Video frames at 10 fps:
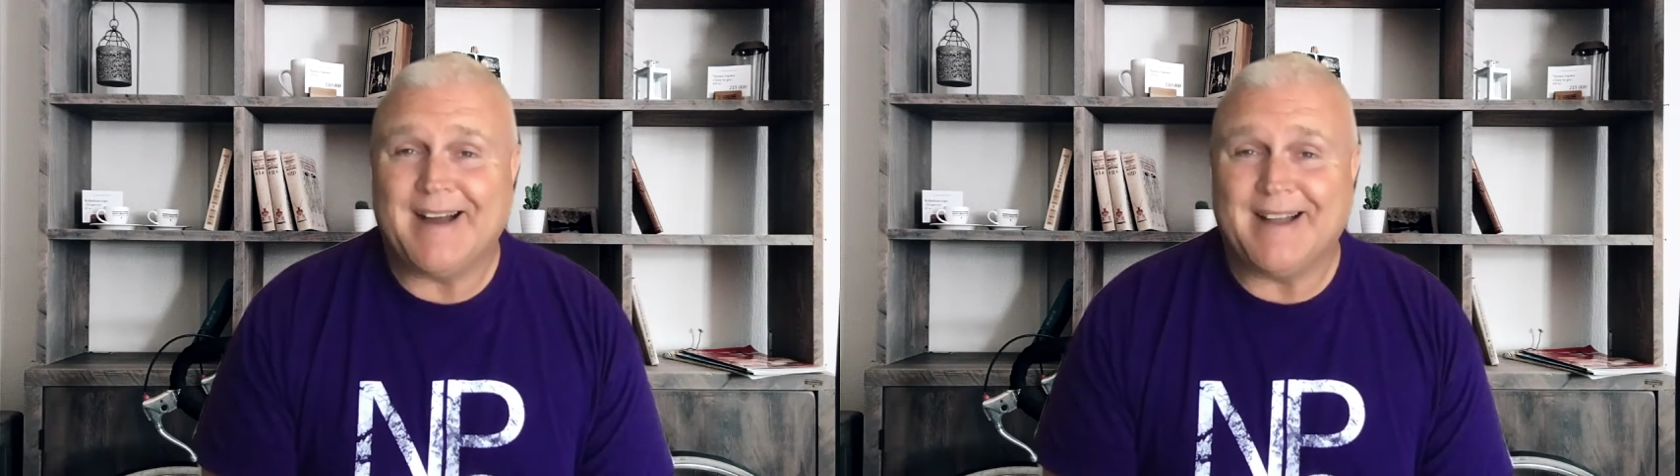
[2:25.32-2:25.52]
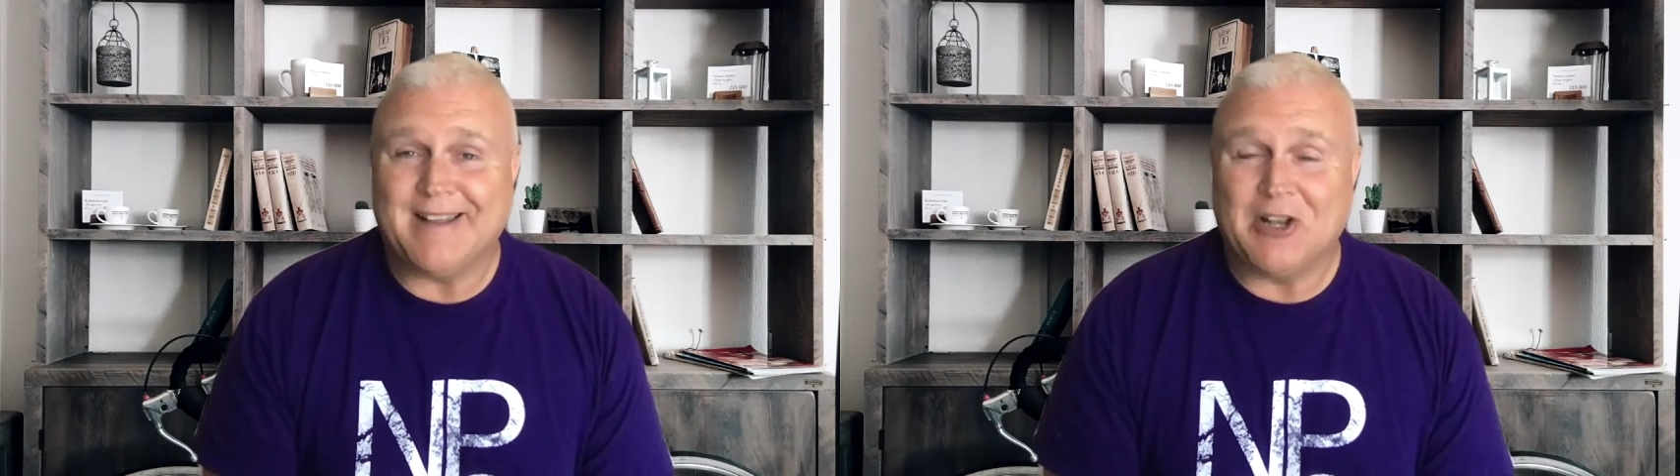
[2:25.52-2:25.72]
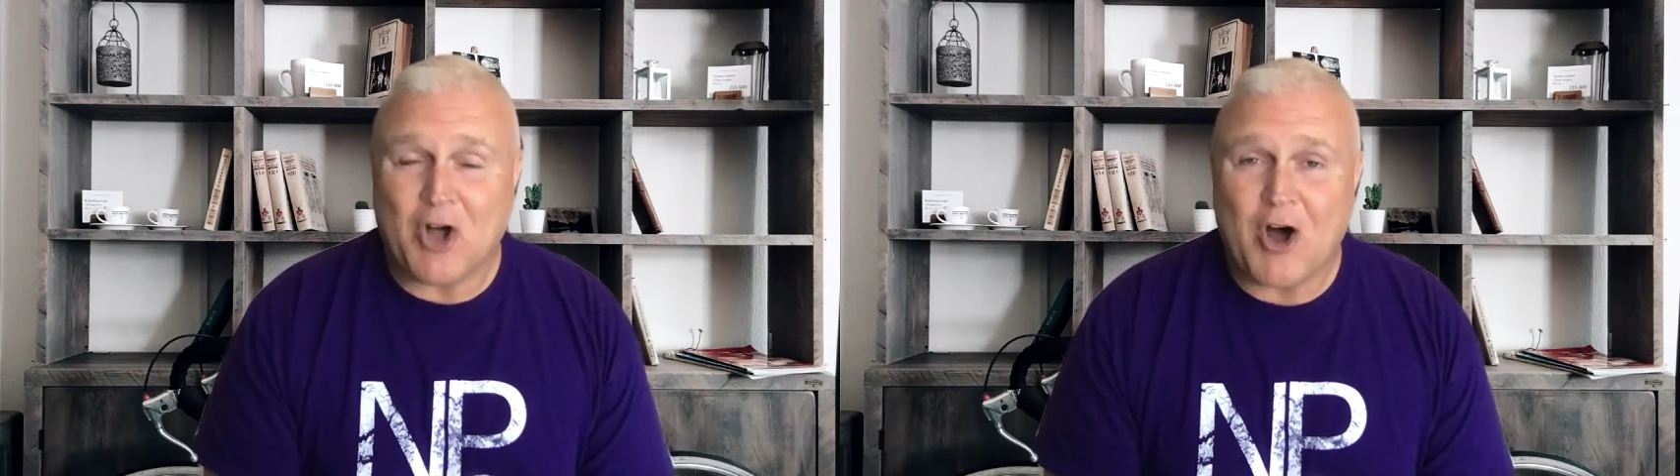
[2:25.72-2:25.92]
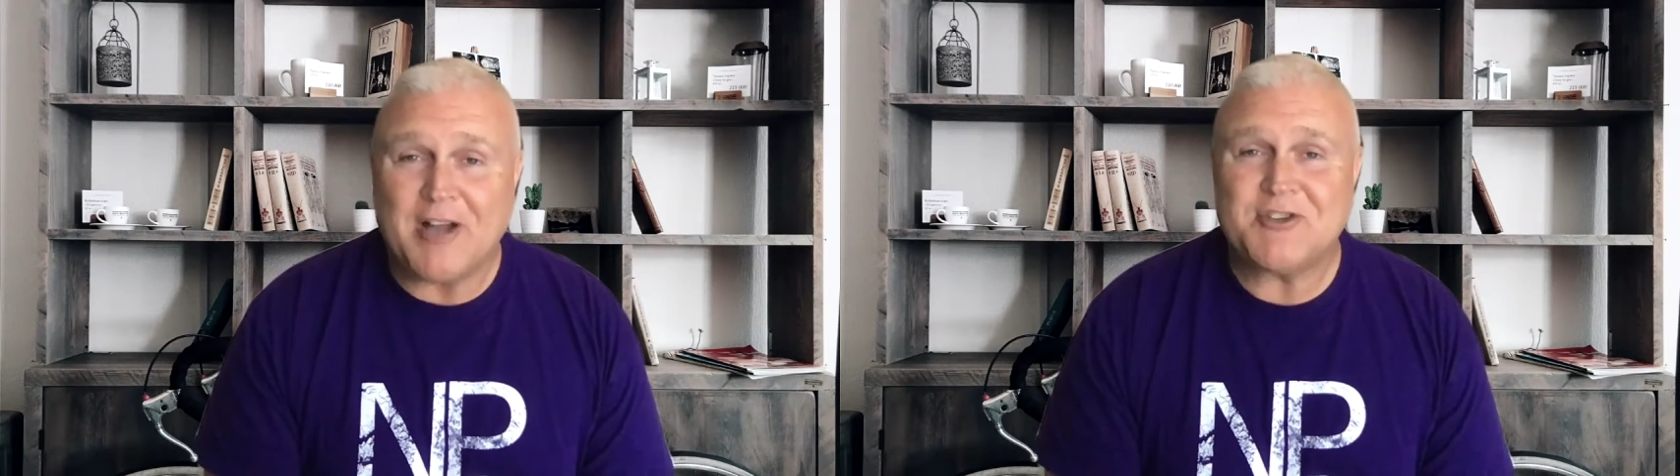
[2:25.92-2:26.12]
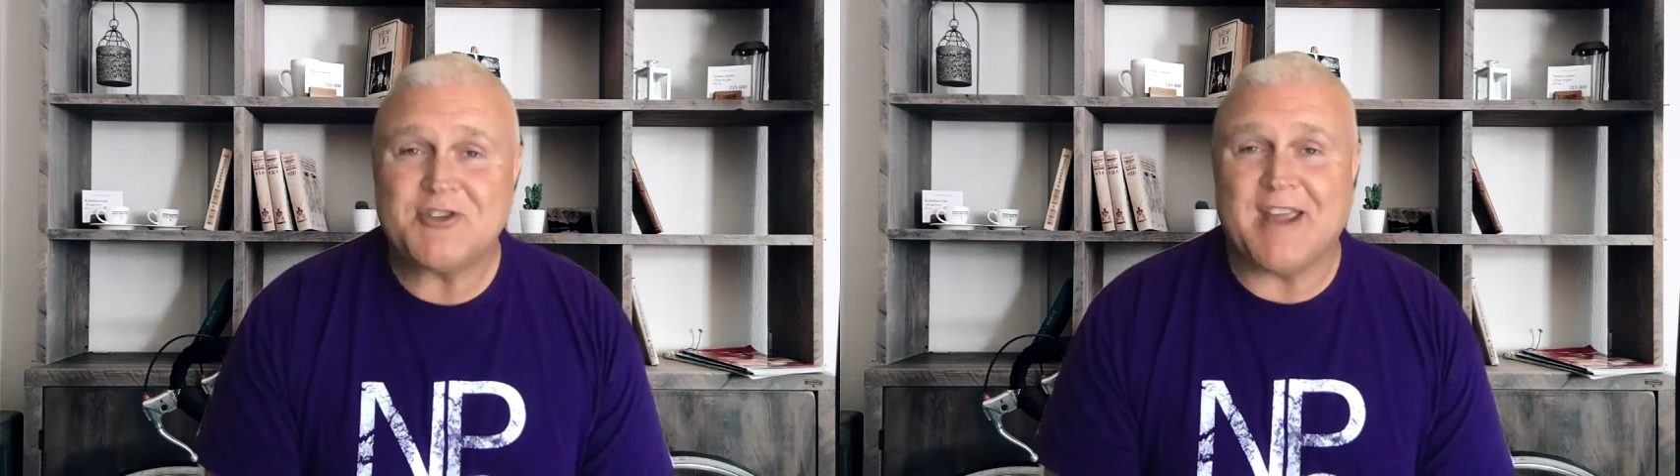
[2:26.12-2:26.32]

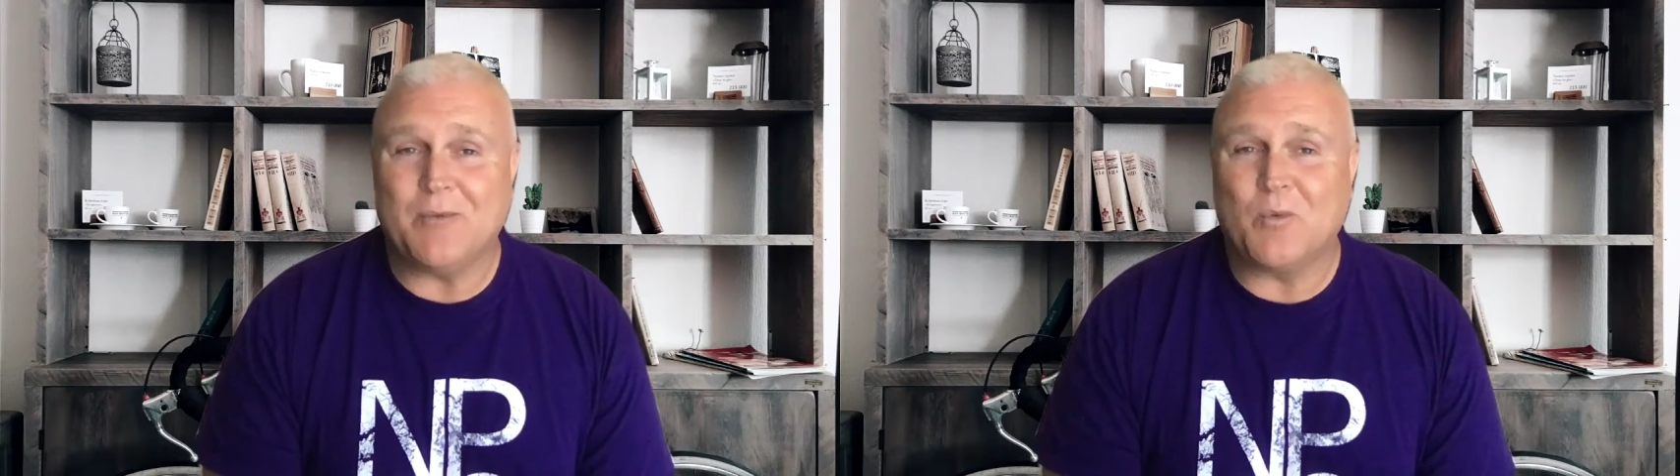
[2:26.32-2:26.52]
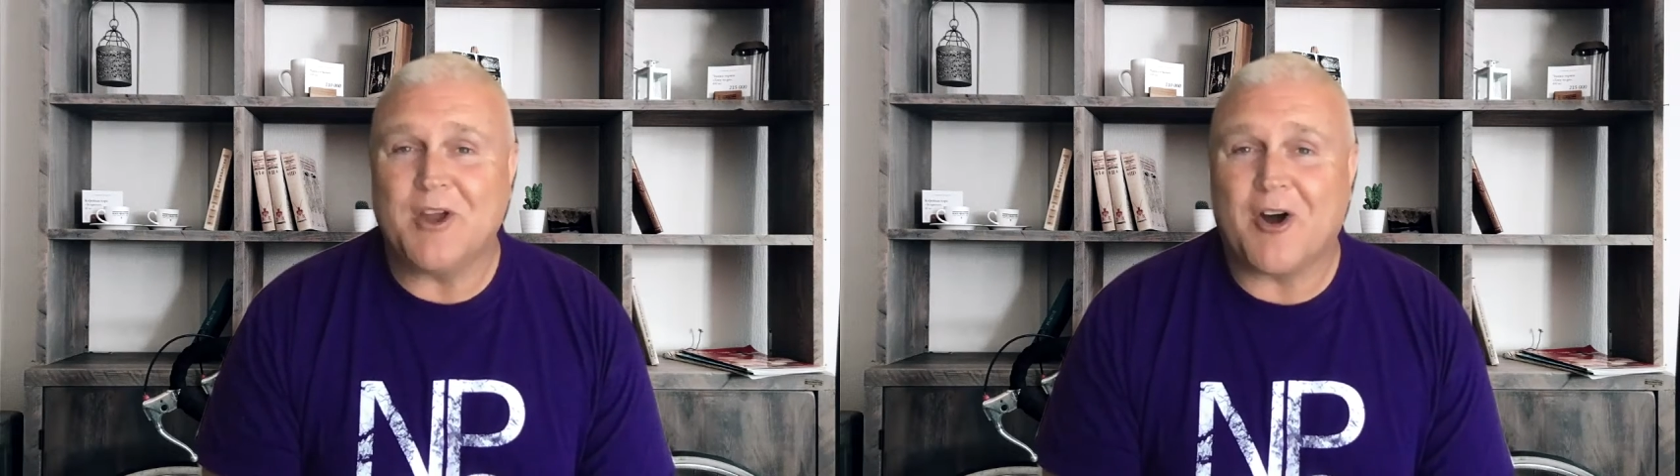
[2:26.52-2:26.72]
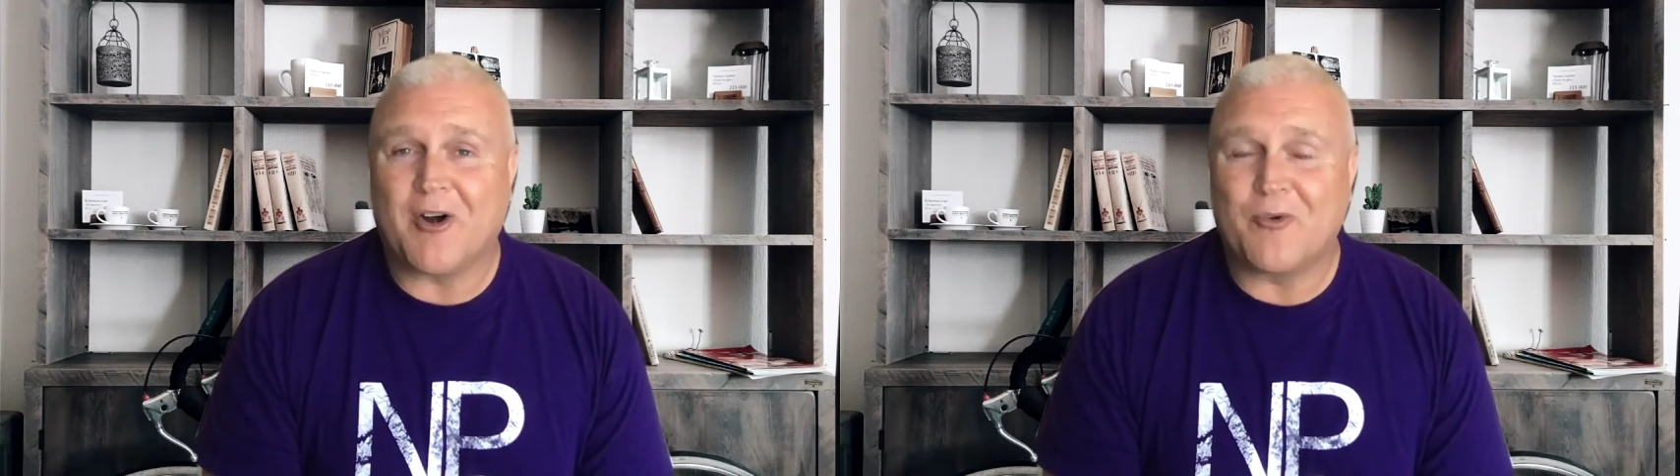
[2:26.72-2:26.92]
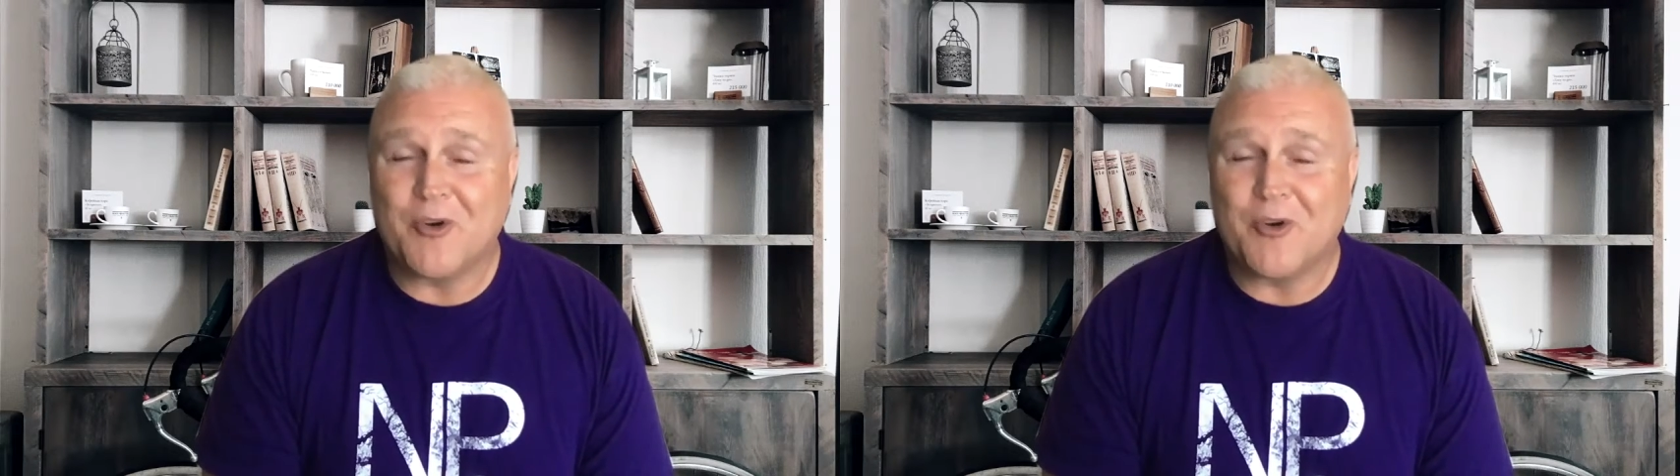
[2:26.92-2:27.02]
launch, and we are